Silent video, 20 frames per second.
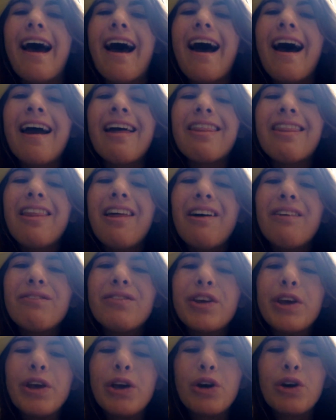I love
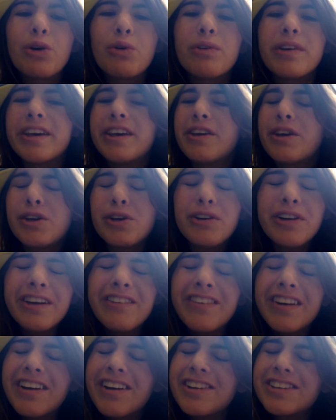you. You don't
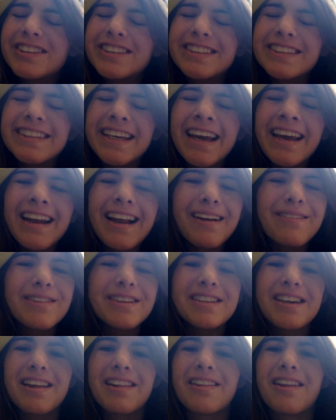even understand how
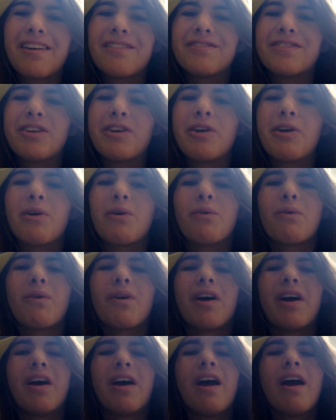much I love you.
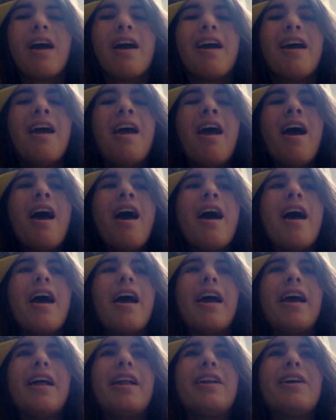
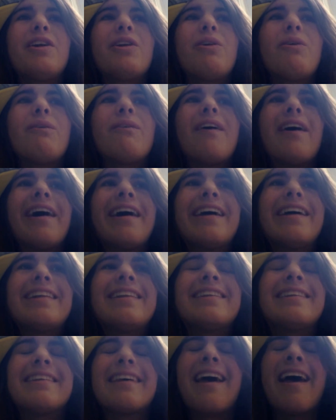And you know
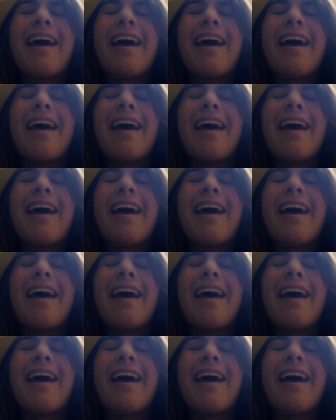what?